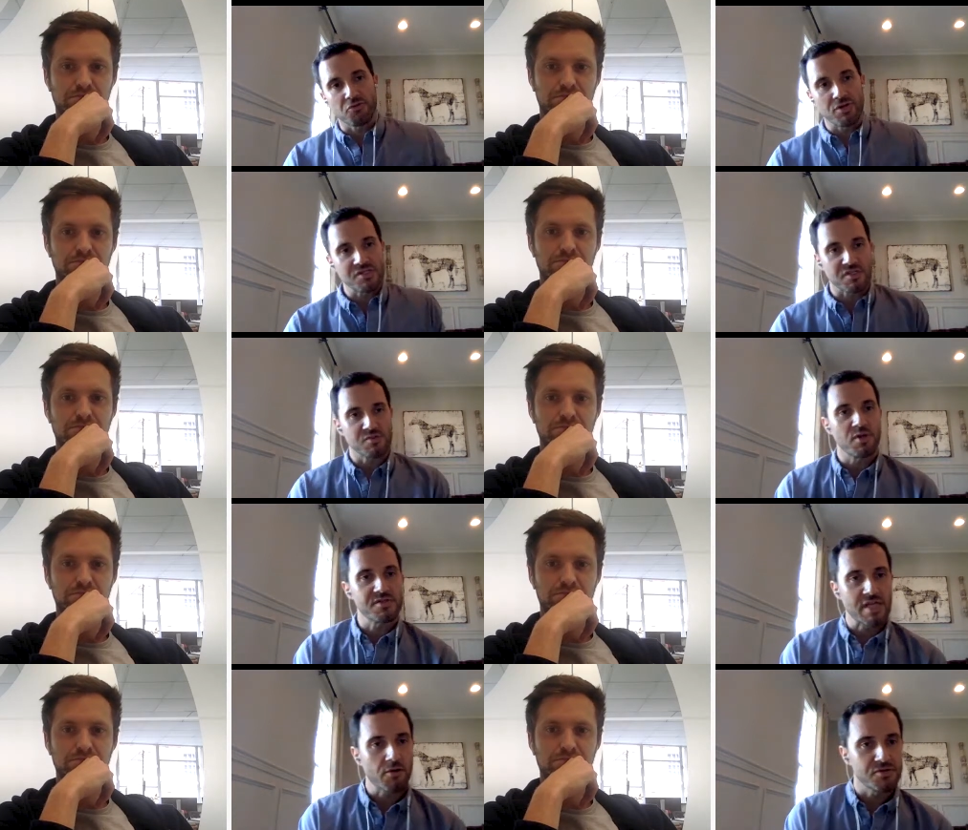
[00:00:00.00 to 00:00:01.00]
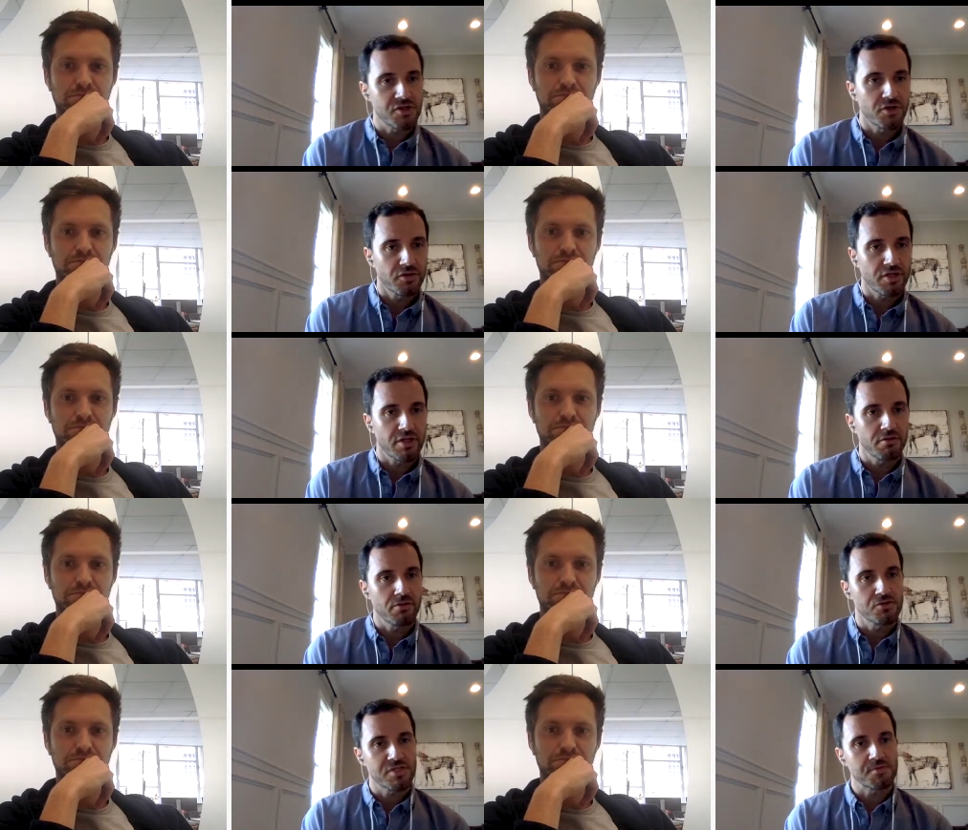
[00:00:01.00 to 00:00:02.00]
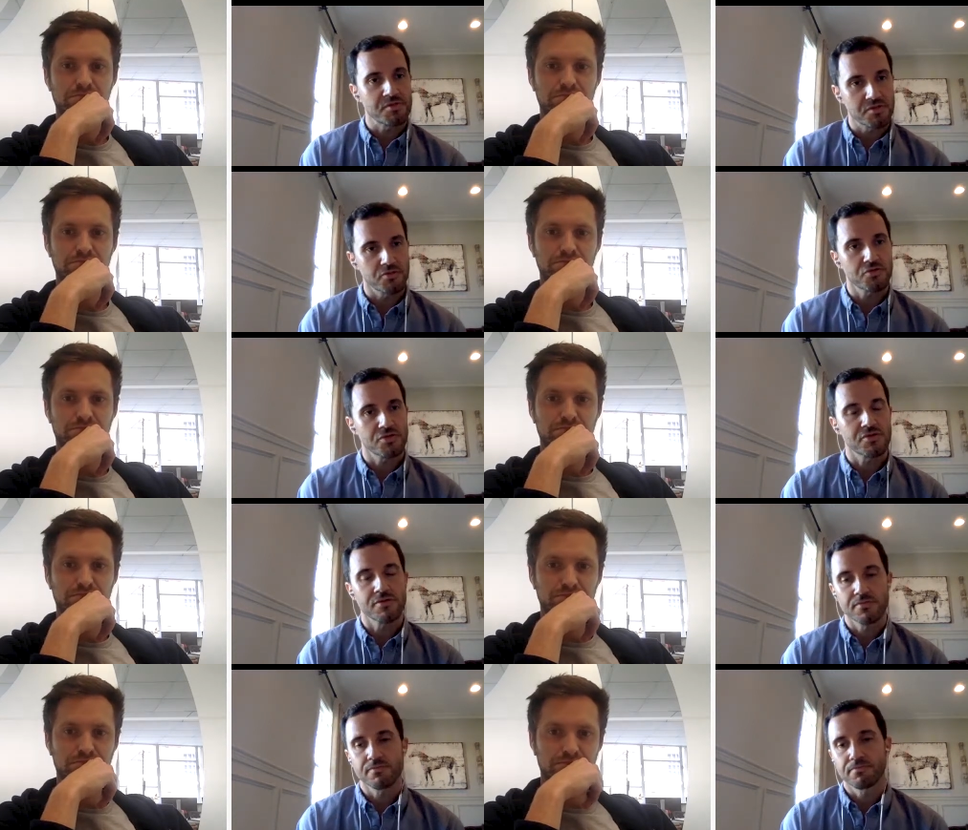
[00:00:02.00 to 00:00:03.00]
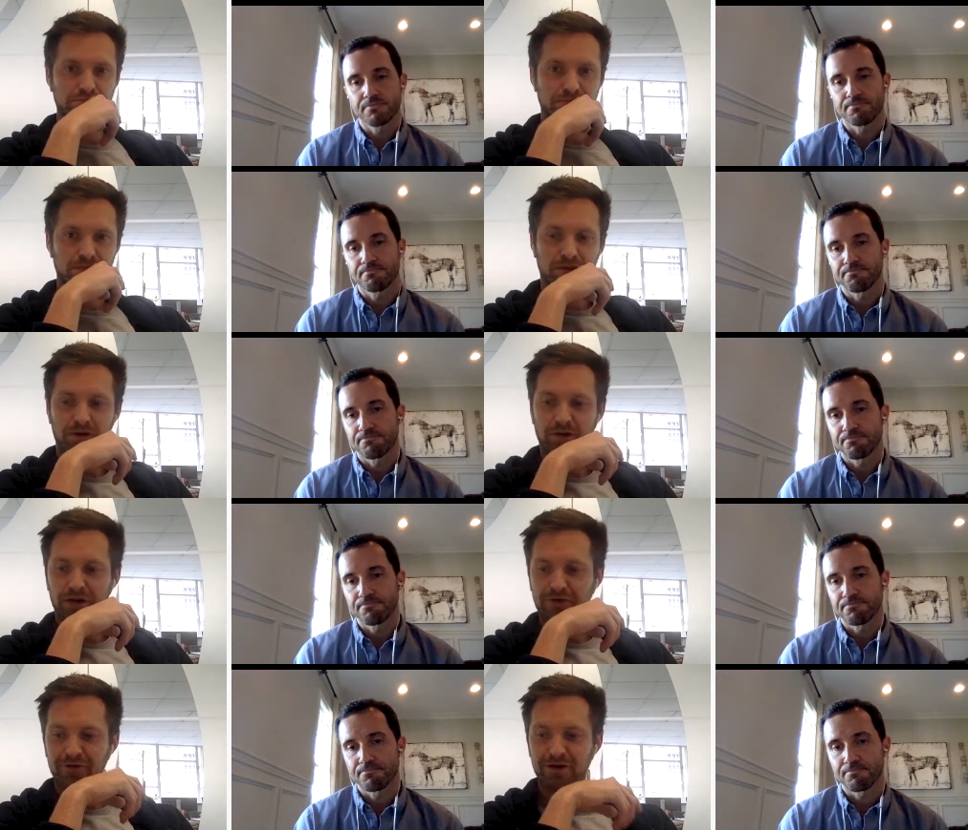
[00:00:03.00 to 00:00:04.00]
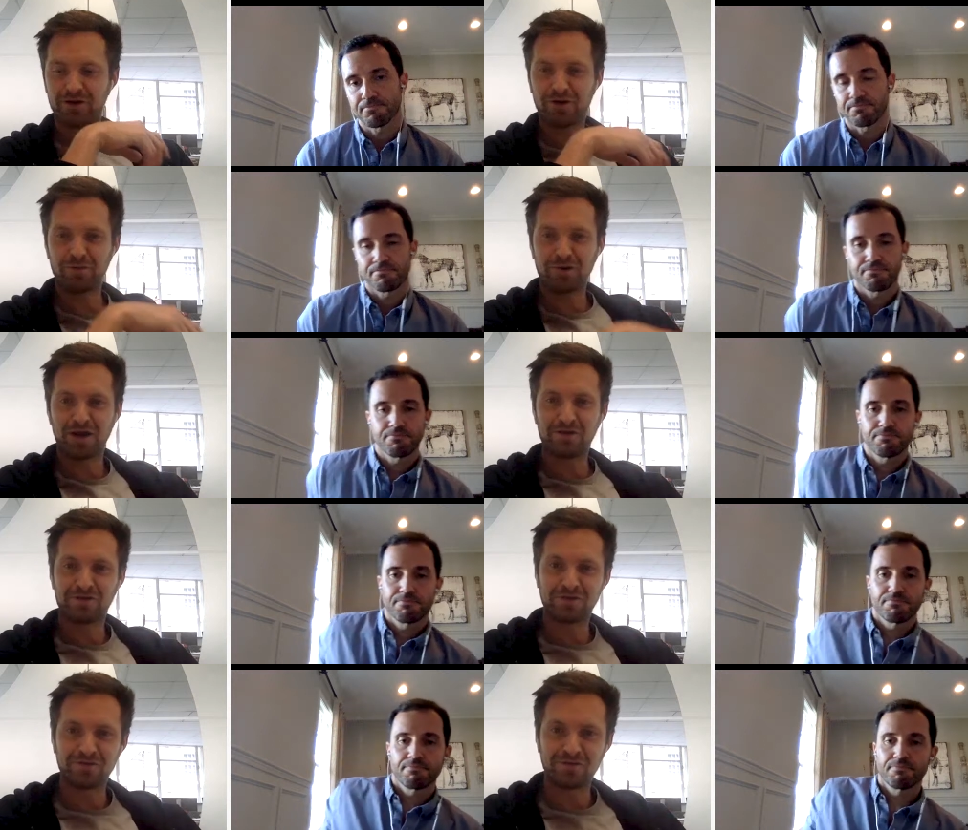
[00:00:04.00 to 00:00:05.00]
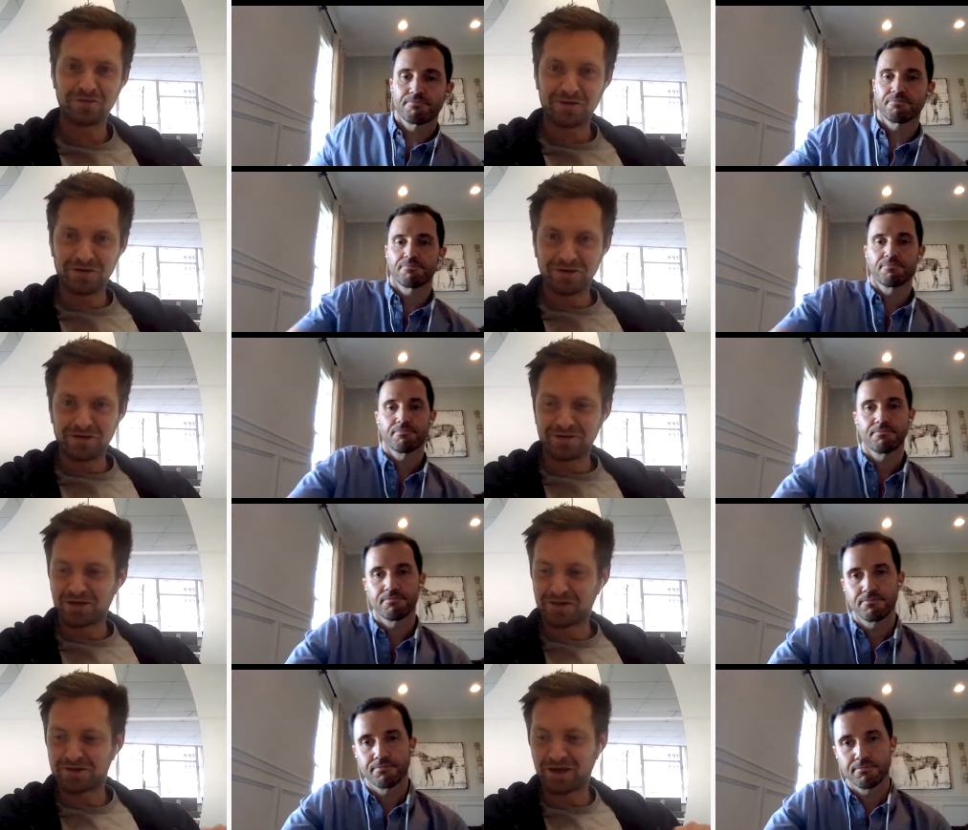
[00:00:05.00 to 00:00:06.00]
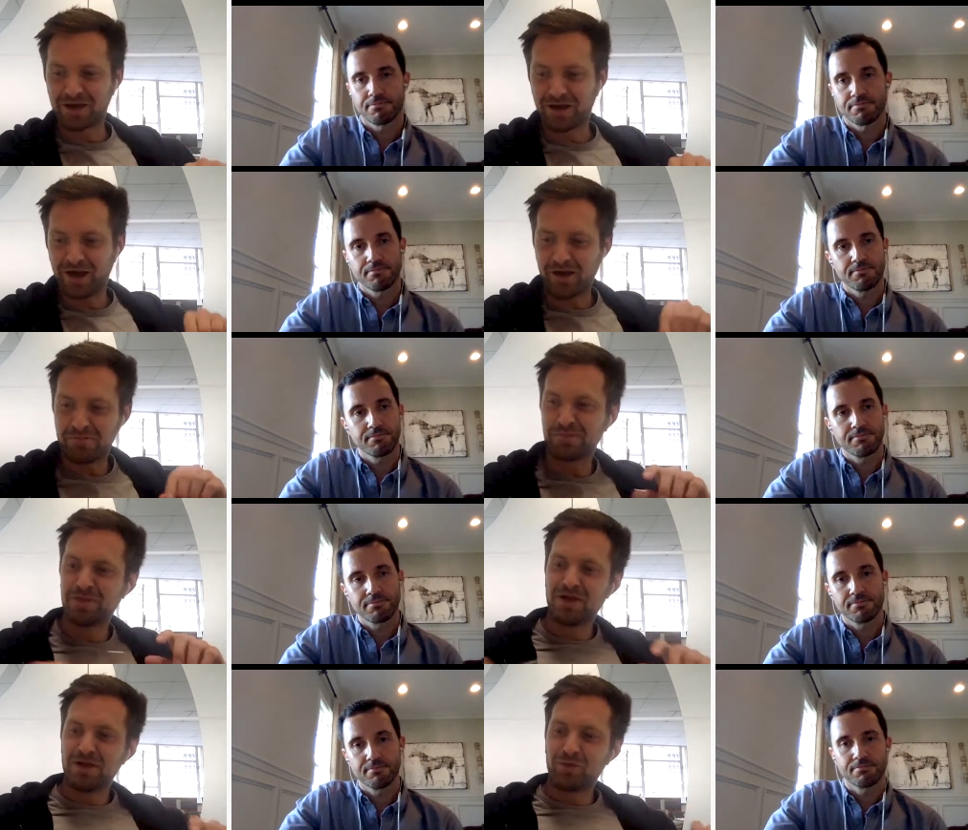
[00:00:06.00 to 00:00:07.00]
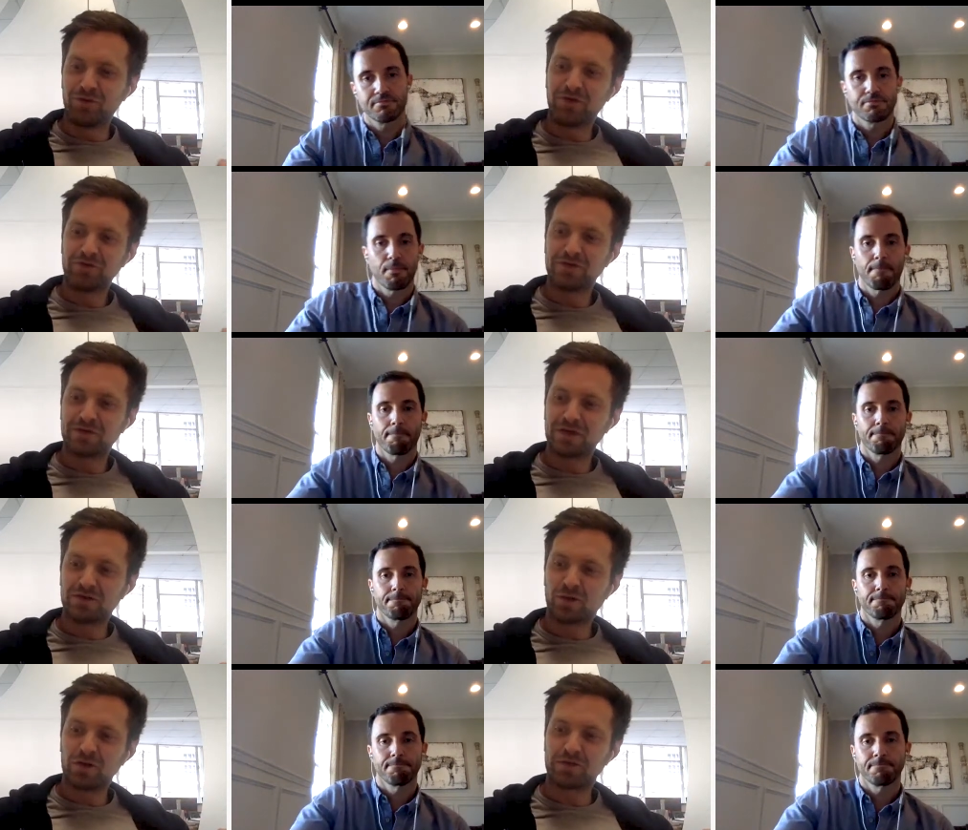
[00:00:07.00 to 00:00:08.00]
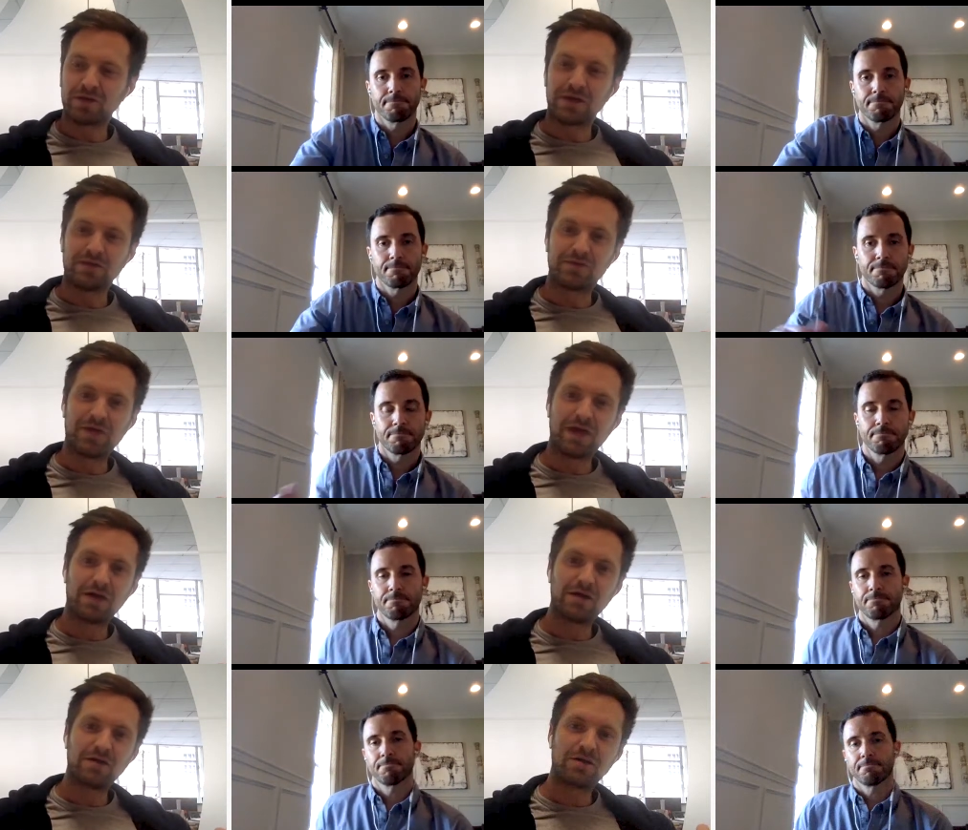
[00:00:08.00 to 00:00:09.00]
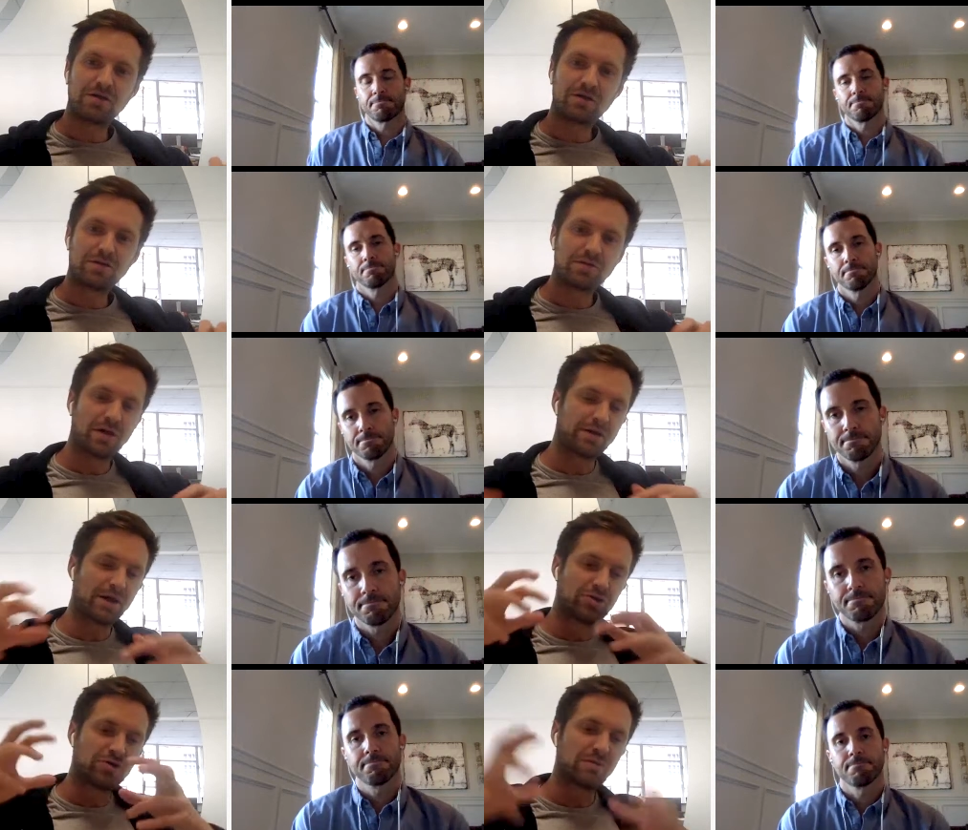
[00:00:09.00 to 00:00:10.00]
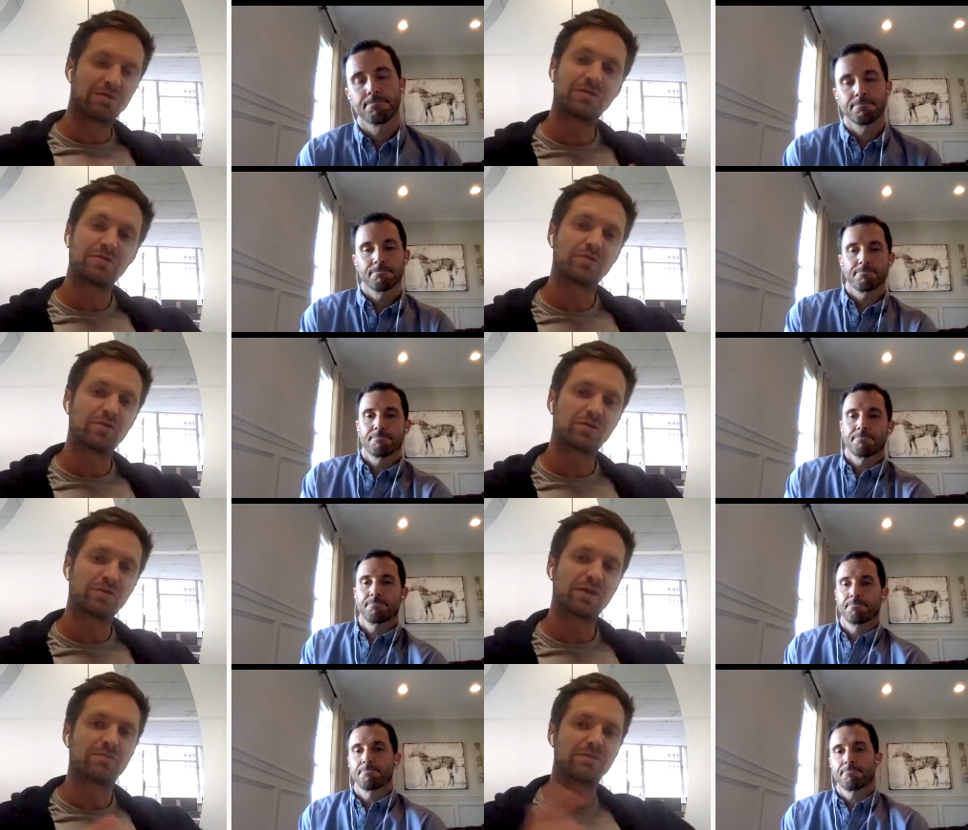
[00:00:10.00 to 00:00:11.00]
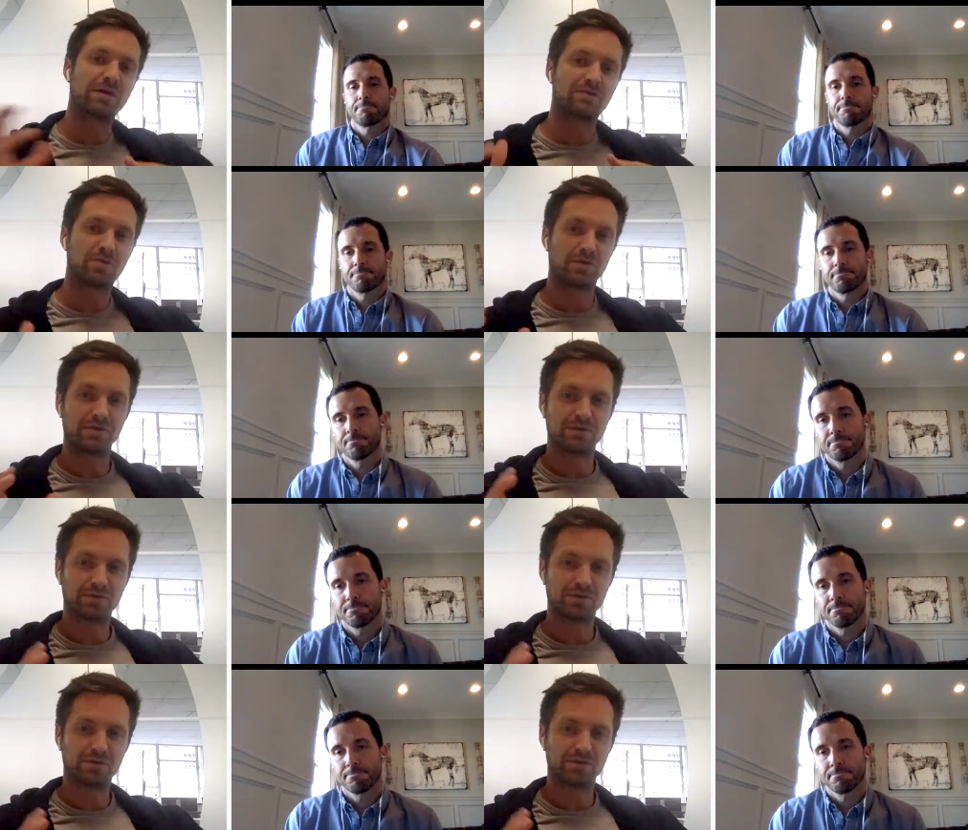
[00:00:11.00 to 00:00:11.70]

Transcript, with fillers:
Speaker 1: You know, three to six months out, we're starting to look at those types of solutions. Got it. A very comprehensive
Speaker 2: tech stack. Um, moving on to data quality, is that I assume that fits with your team, so data quality